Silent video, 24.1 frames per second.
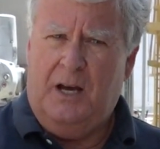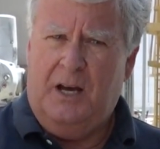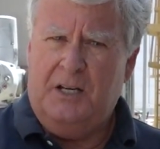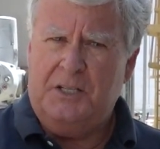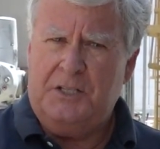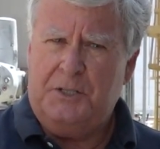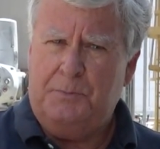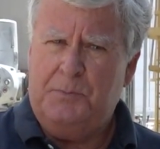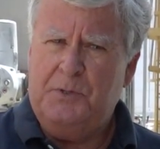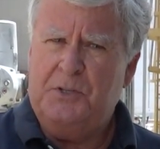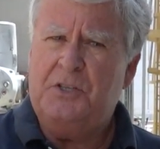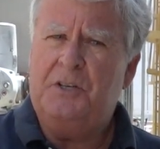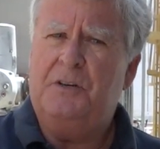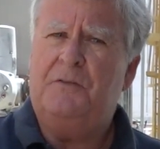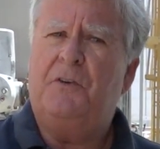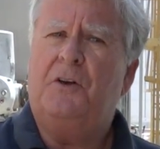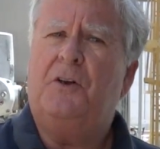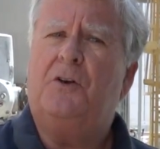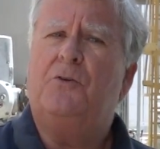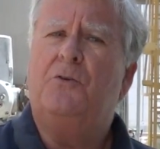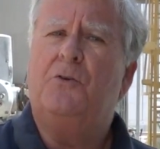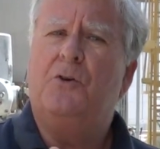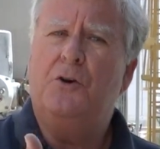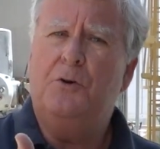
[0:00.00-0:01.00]

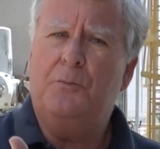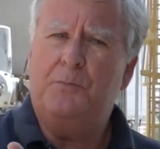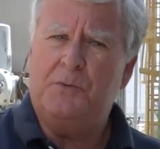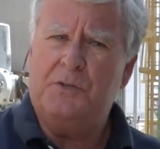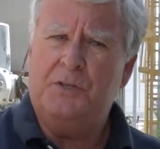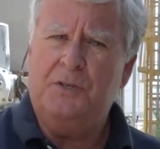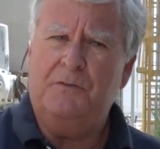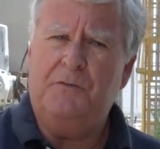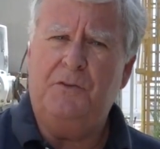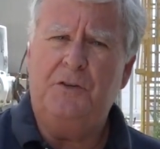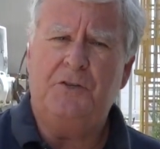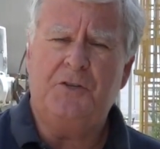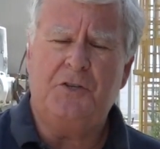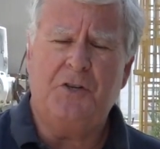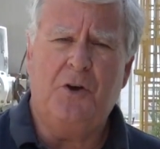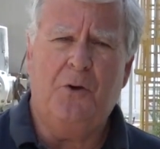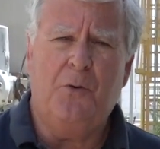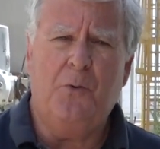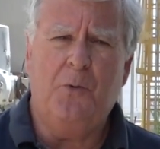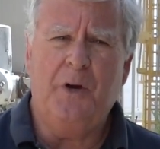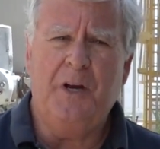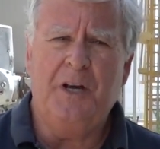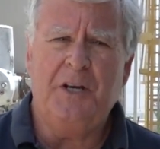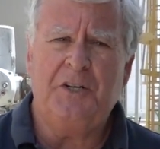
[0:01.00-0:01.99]
specific groups if you
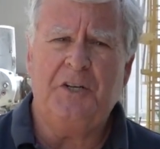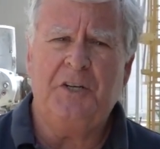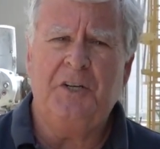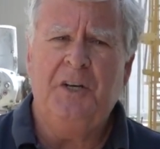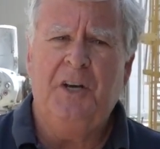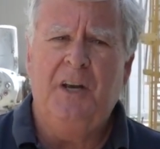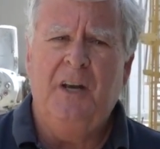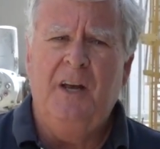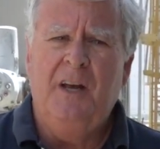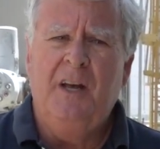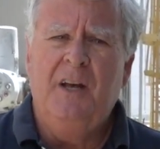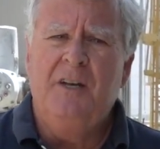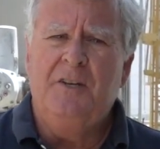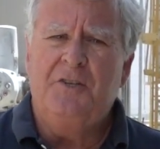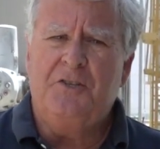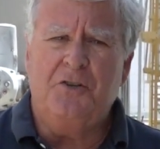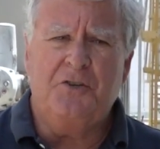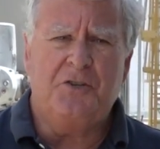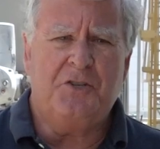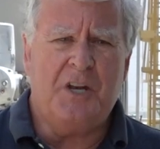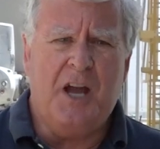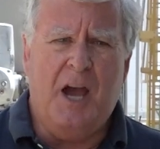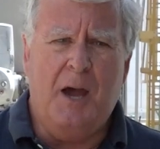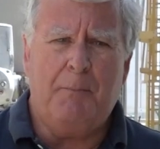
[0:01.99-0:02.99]
so wish.
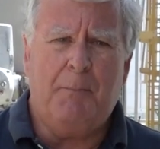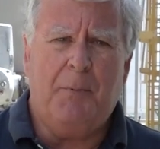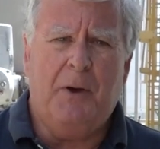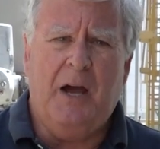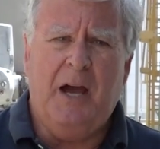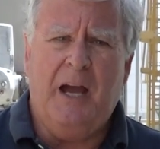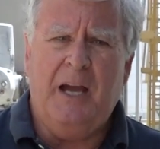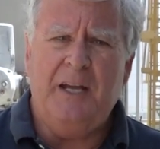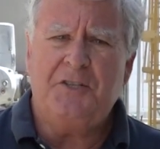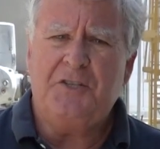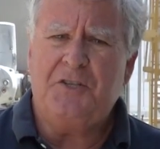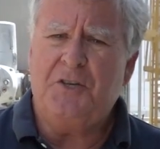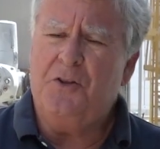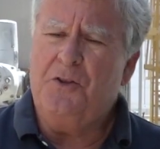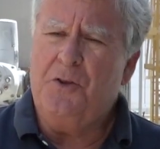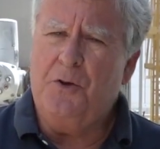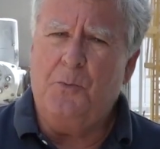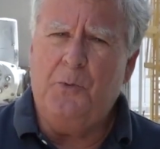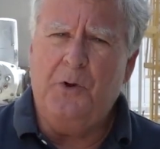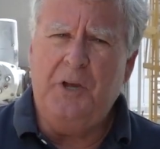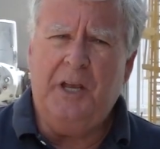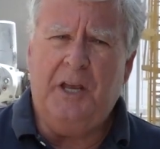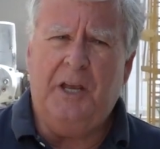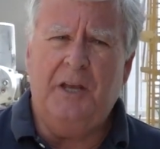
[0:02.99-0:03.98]
So stop by so
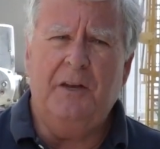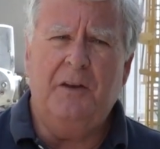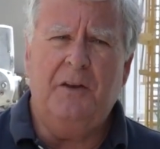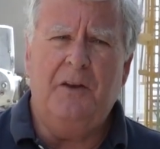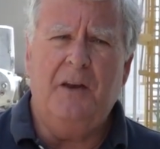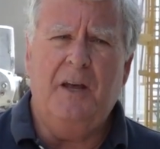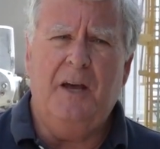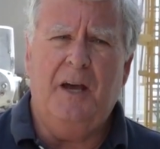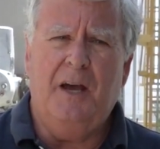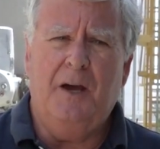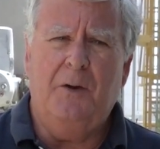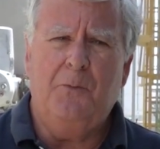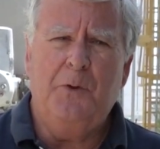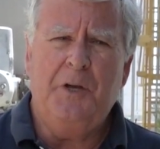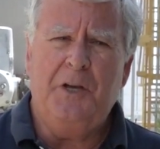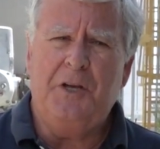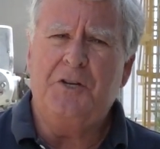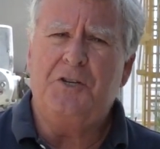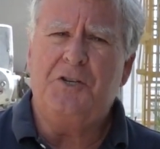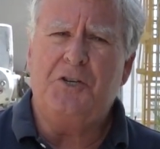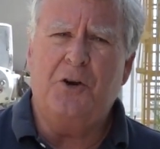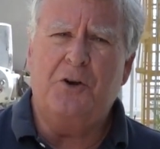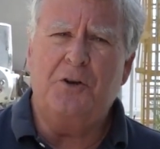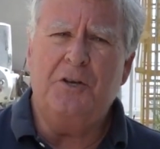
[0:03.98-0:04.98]
that we
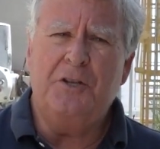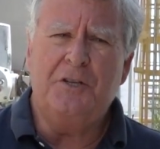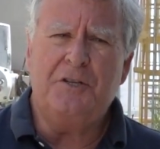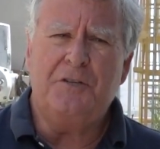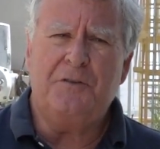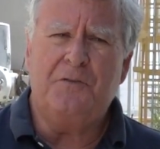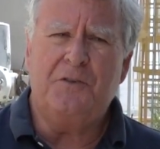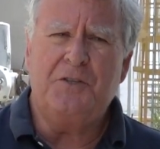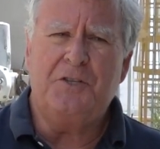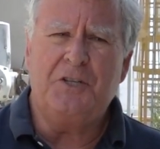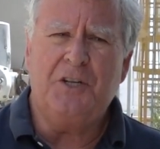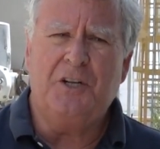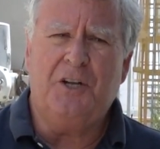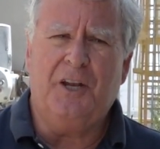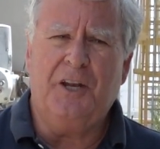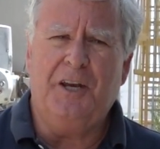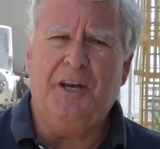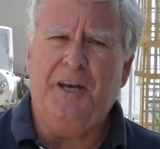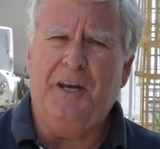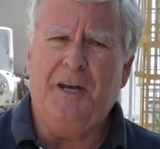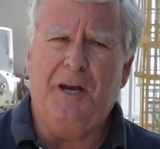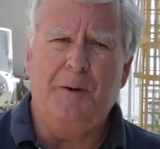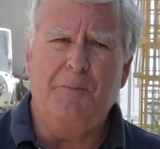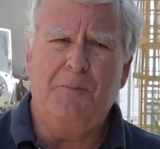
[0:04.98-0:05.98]
can show you this
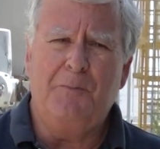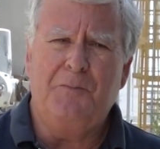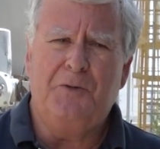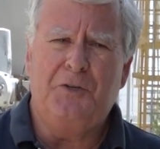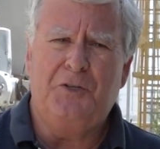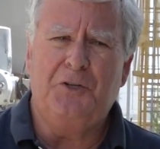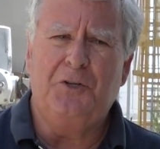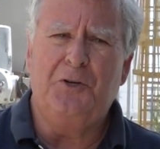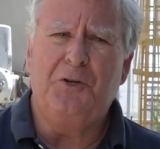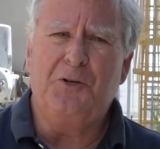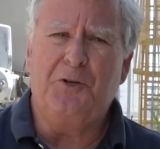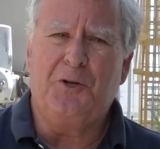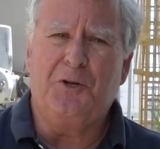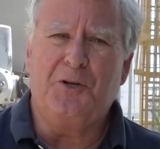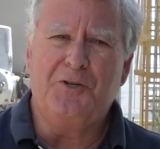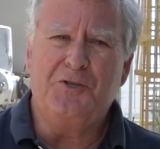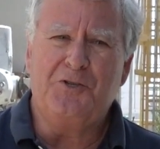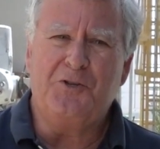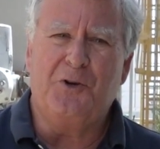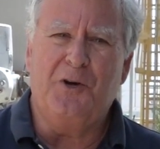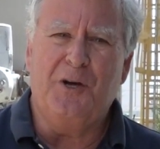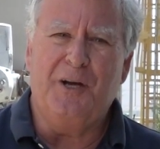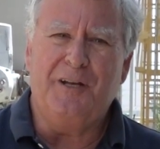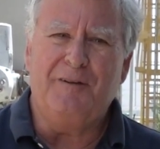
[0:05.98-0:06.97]
facility, and I'm sure you'll
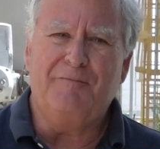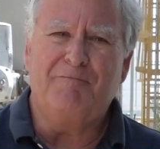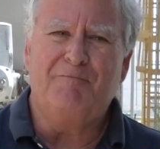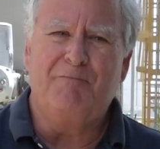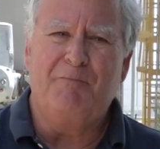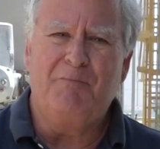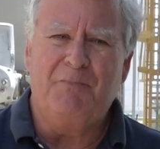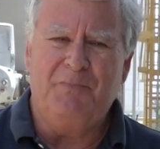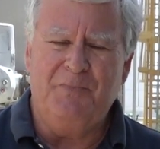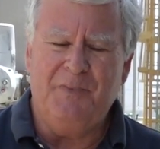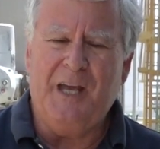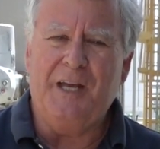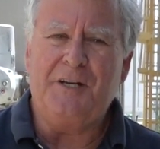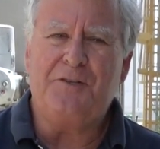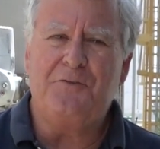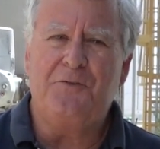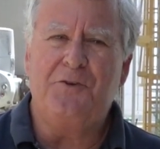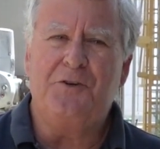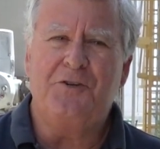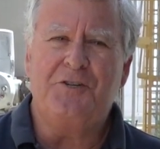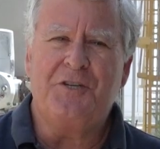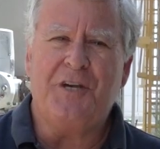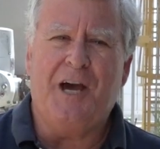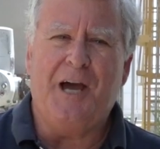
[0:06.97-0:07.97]
enjoy it. Thanks
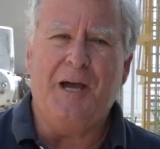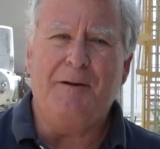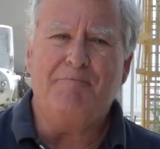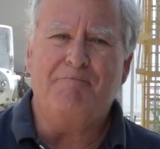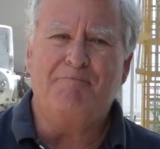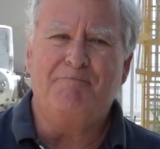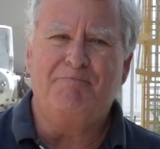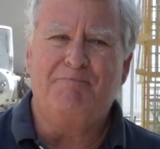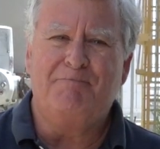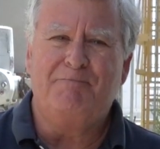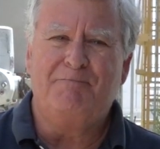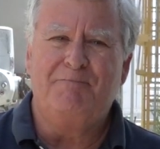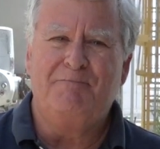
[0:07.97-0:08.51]
for your time.